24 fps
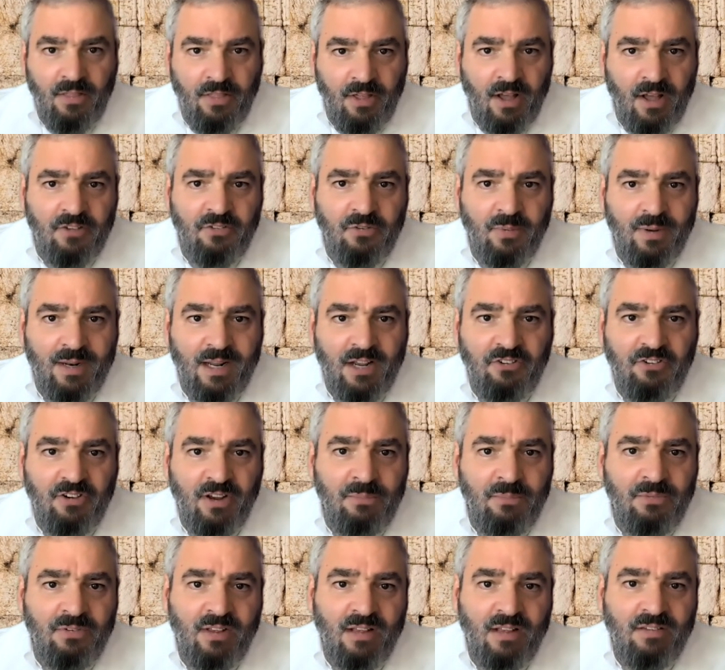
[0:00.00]
Thus, when
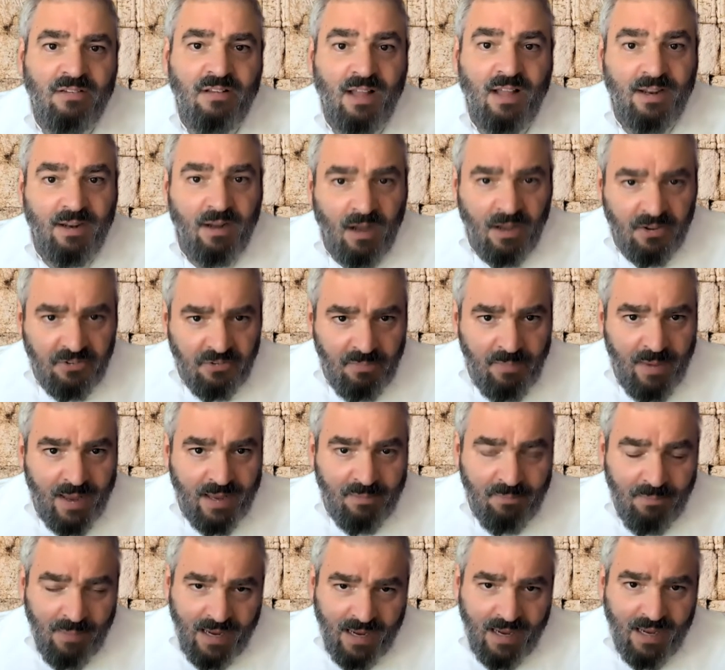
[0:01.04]
Hashem says, let us
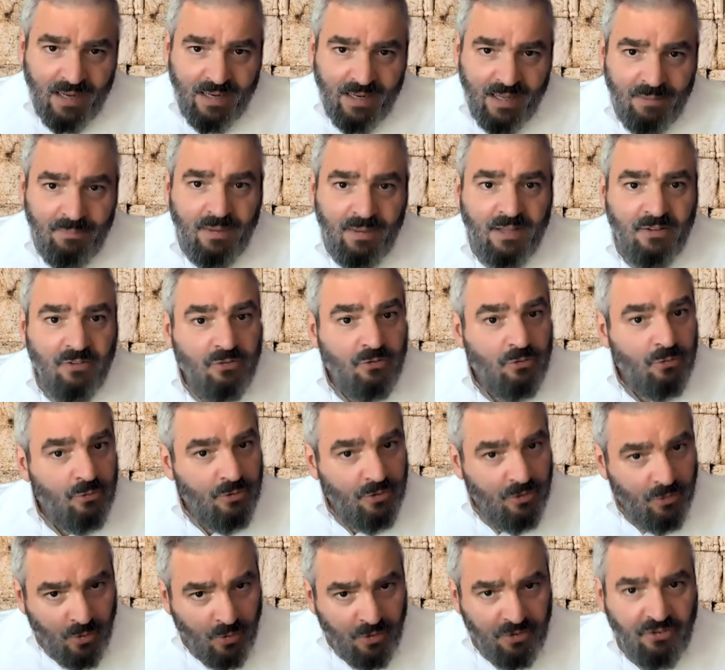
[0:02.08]
make man, he means do
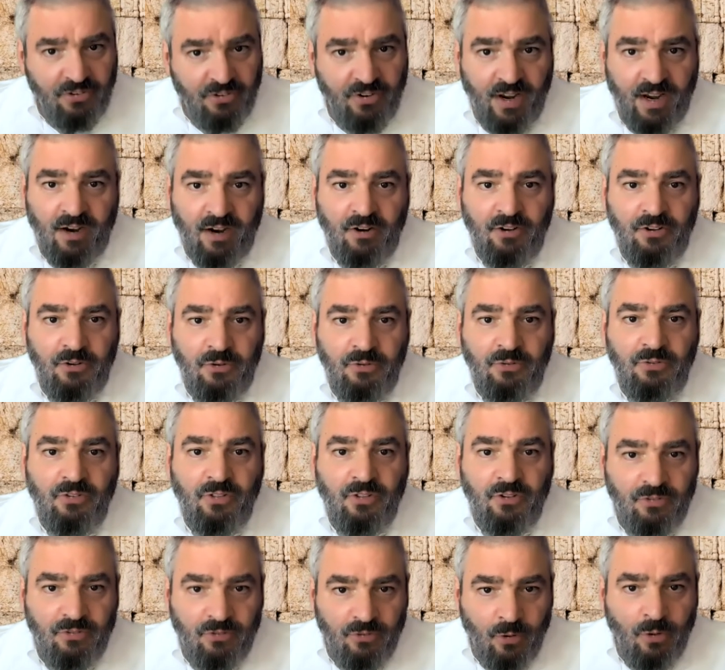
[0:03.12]
your share, use
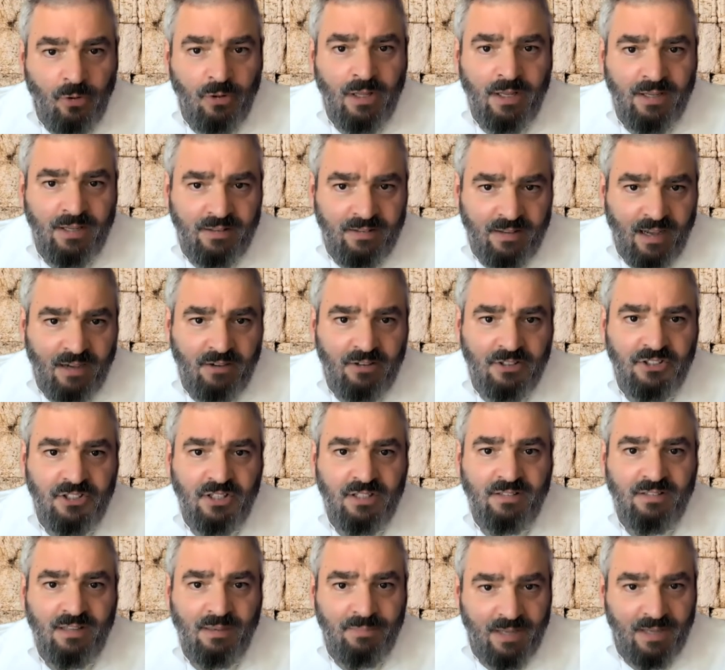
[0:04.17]
the soul and
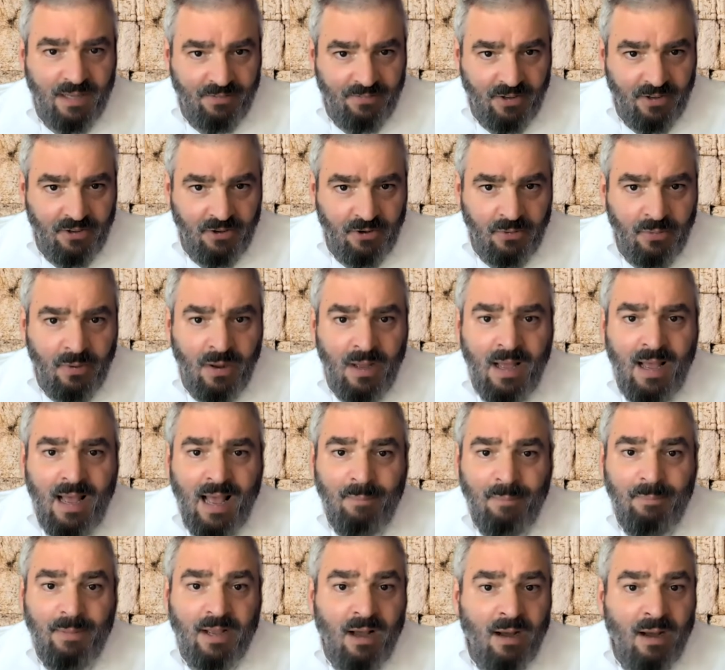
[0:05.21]
intelligence I'm giving you,
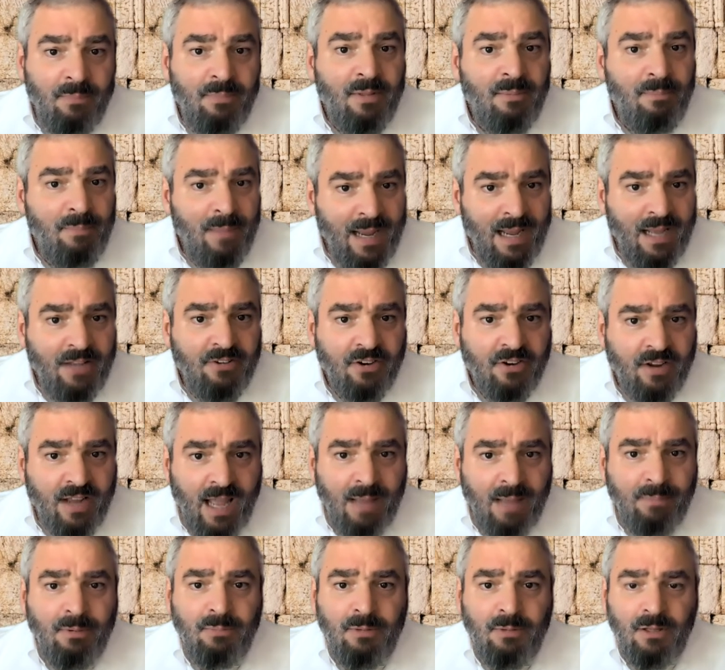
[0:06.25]
and become the man you're
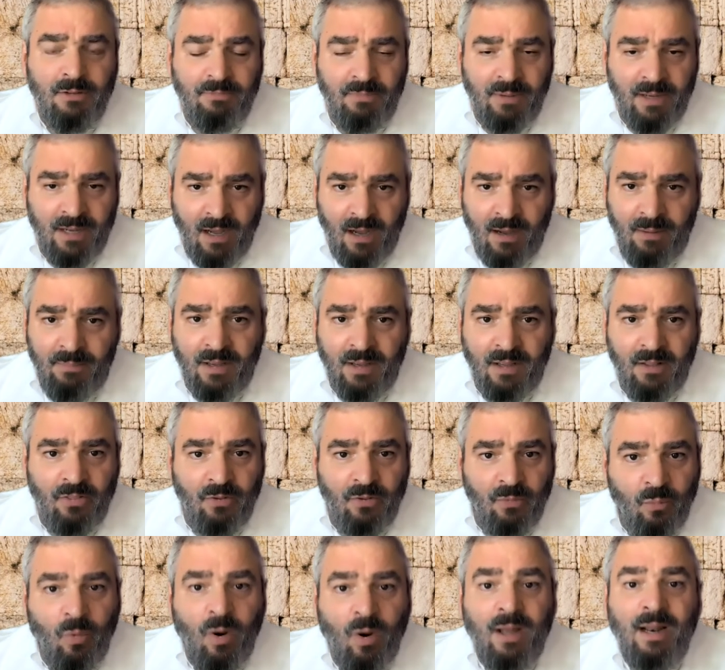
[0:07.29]
capable of becoming,
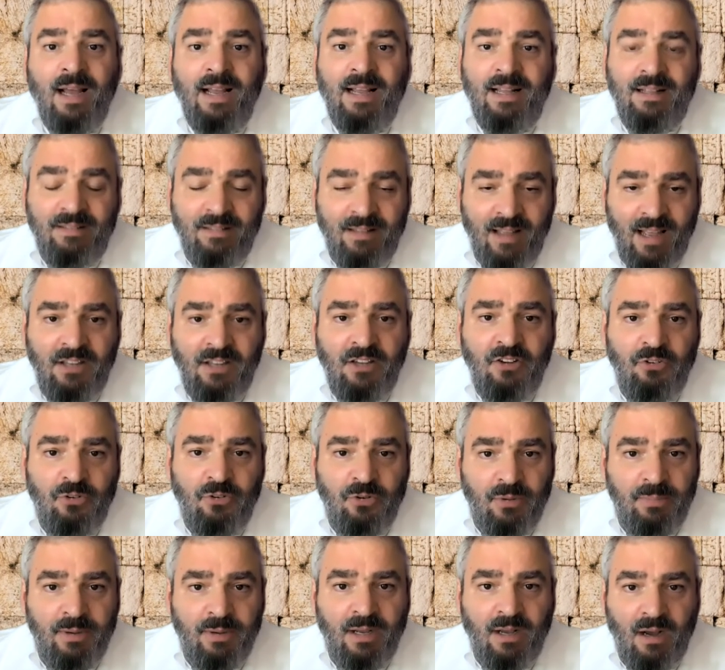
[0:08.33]
the one I intended
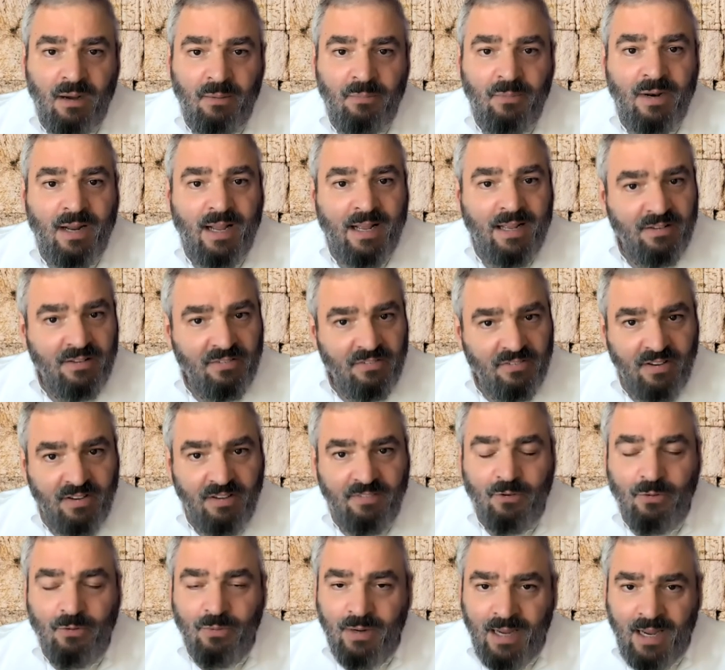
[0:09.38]
you to become when I
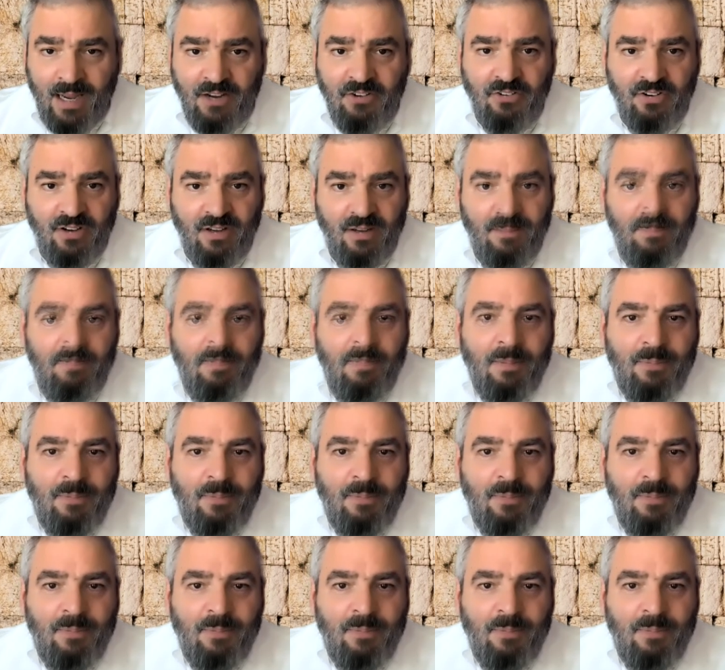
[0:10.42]
conceived creation.